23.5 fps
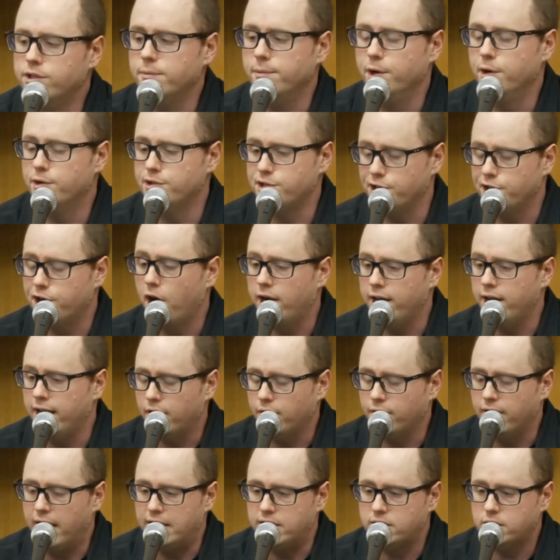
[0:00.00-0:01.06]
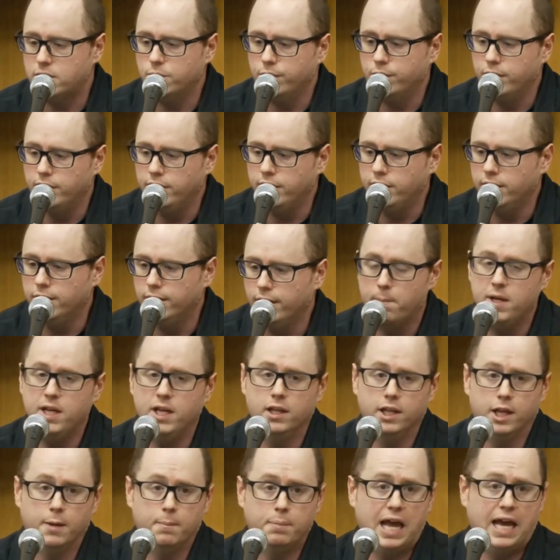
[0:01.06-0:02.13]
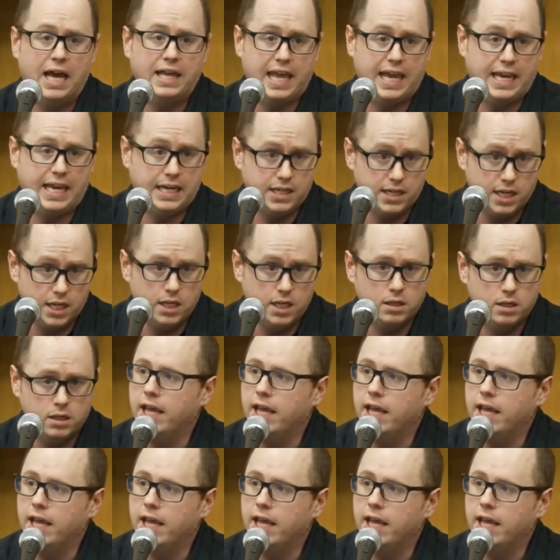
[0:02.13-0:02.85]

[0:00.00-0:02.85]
When someone goes into cardiac arrest, we immediately apply the AED.